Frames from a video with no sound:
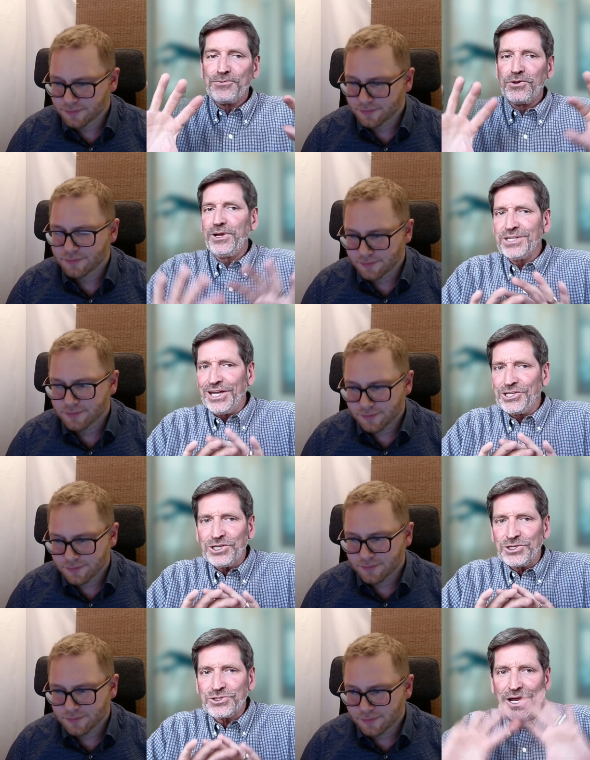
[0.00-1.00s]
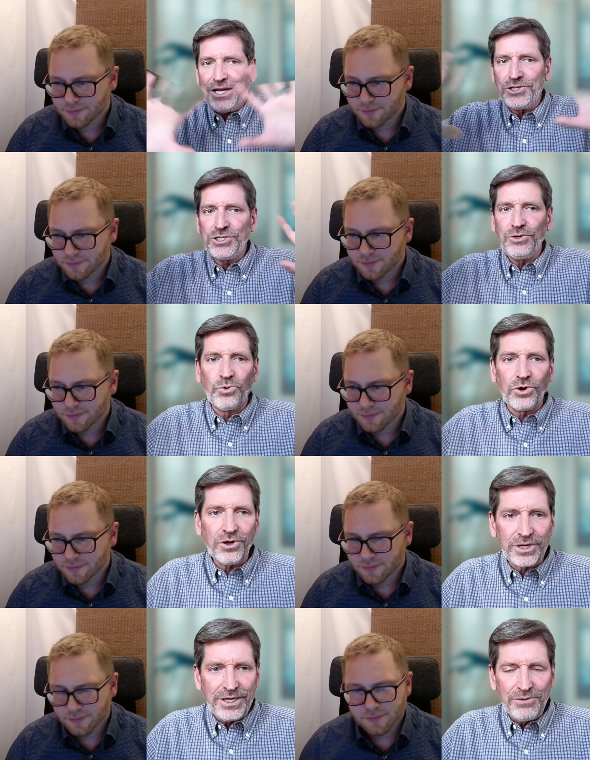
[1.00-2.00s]
Speaker 1: So, does the nudging strategy
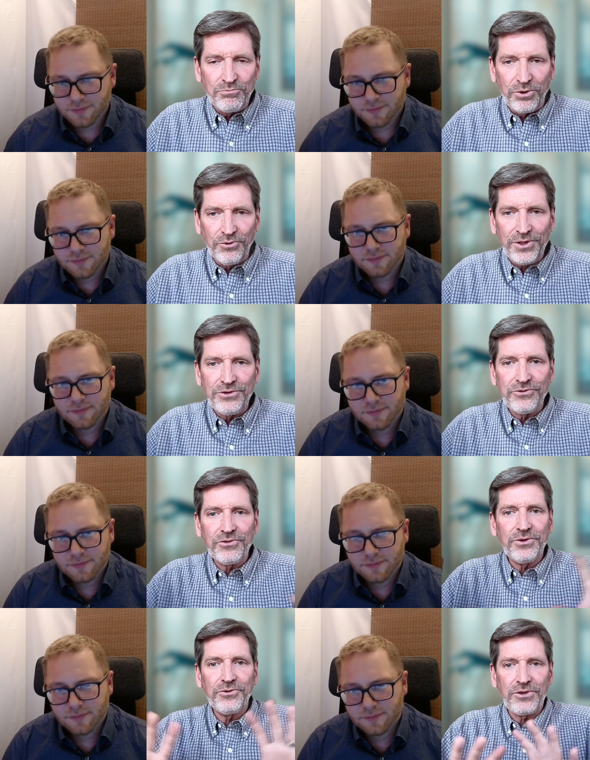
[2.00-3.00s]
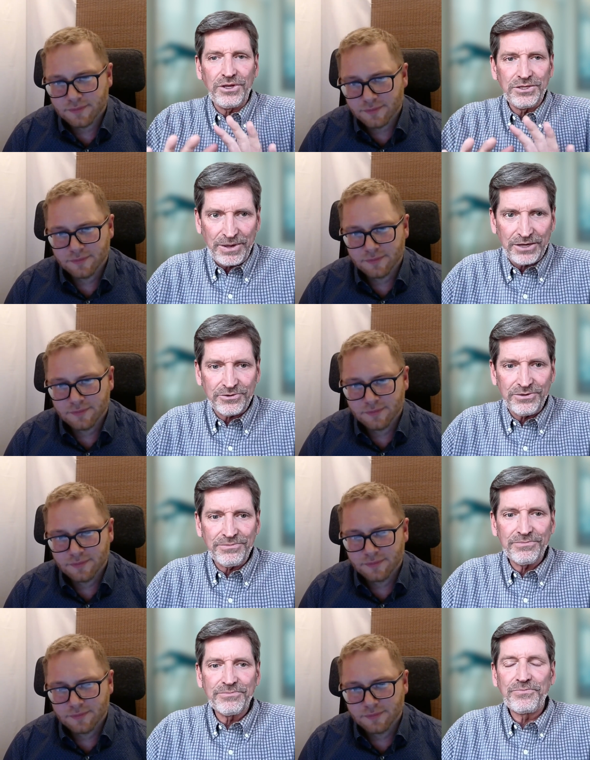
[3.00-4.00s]
work at both ends of those spectrum?
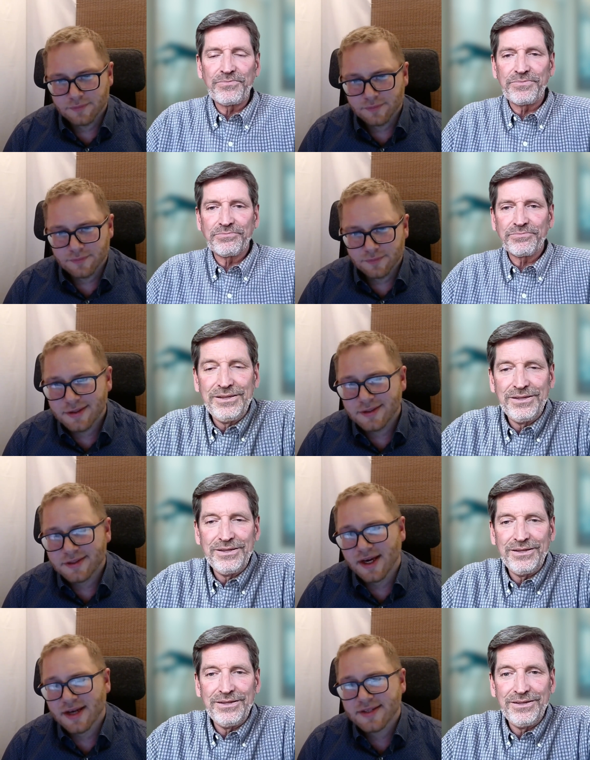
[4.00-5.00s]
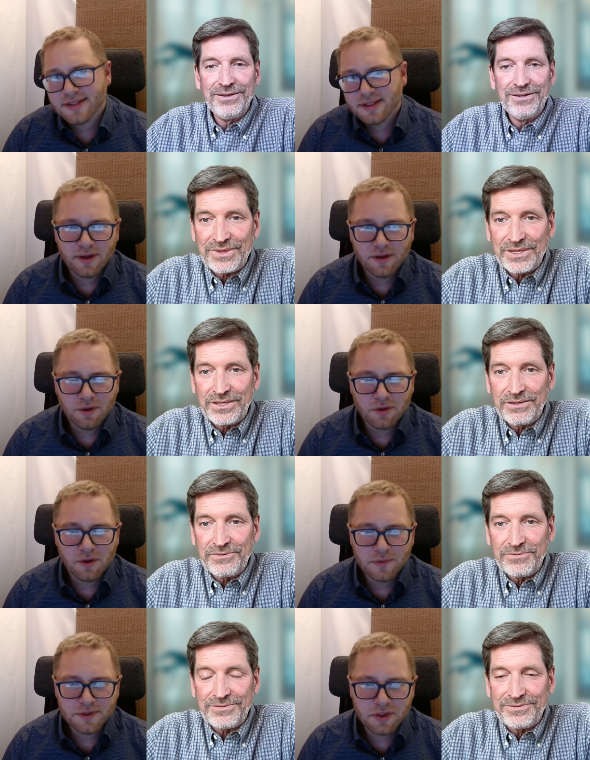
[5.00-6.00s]
It does. You don't
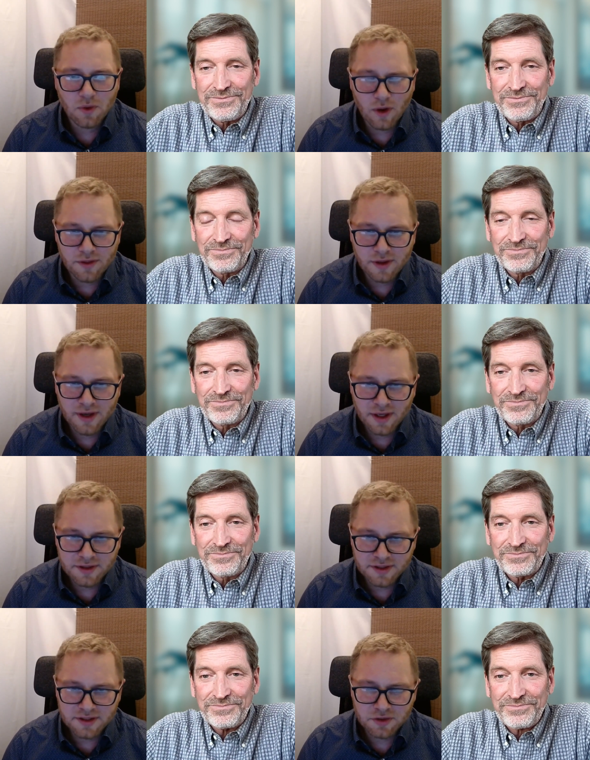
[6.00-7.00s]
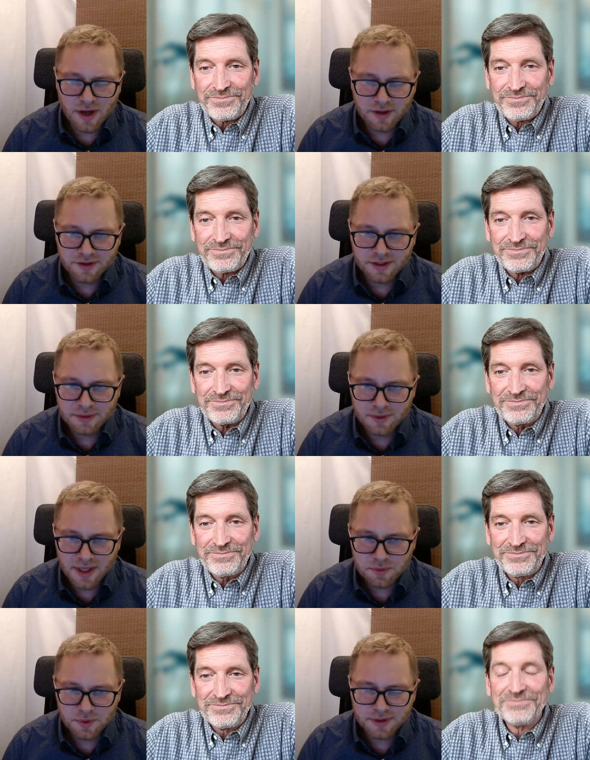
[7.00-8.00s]
always
Speaker 2: call it the nudging strategy, as
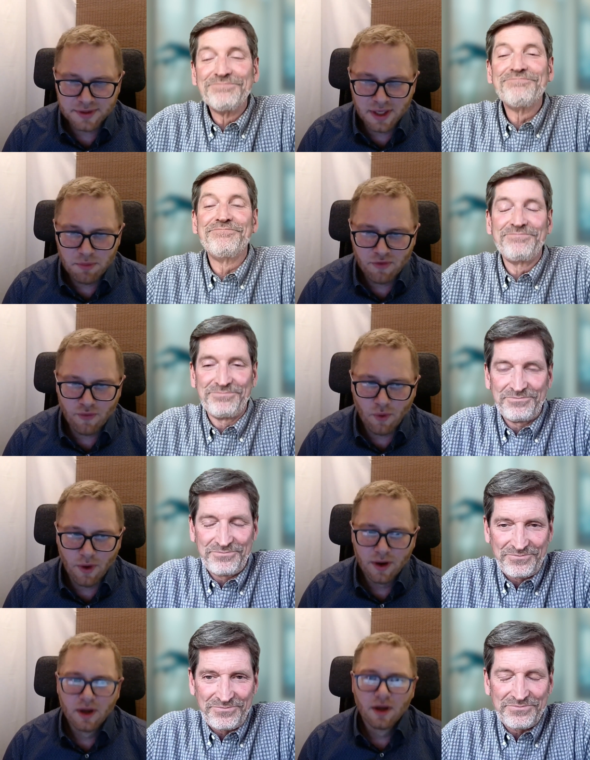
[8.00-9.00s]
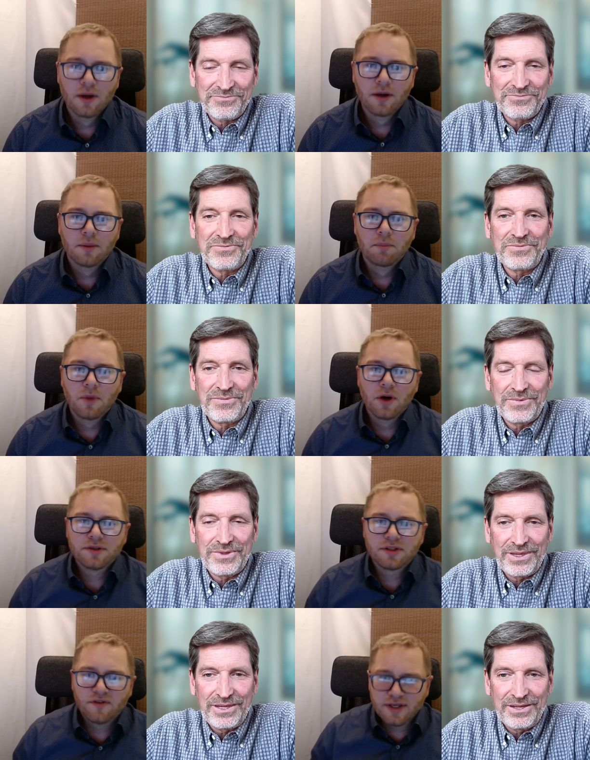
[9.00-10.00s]
we said before
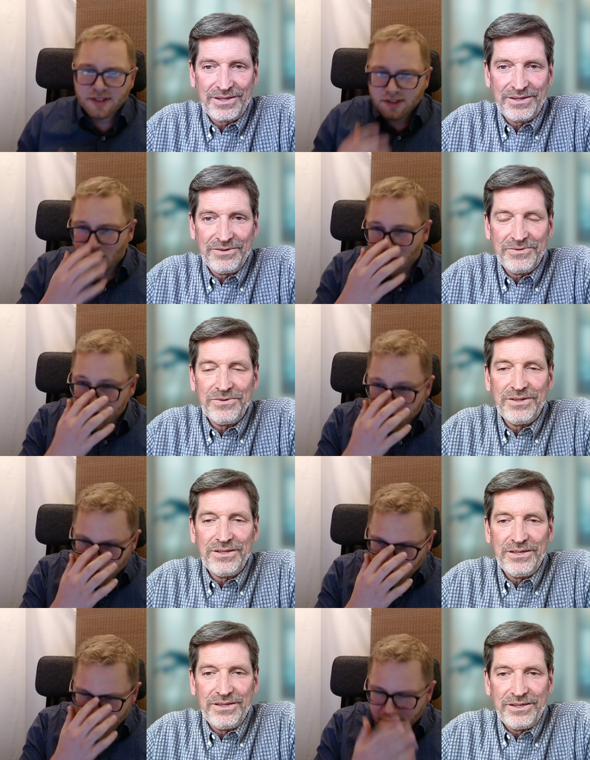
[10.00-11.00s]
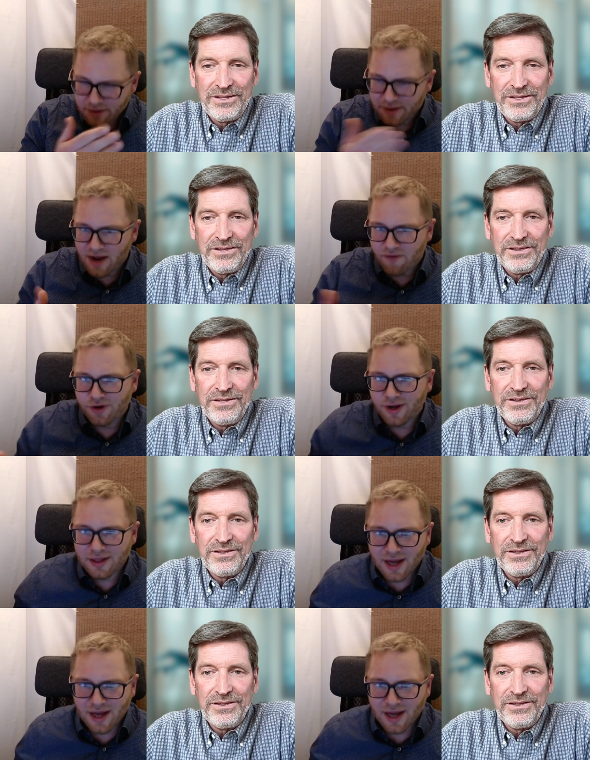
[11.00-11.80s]
most of us are doing it in everyday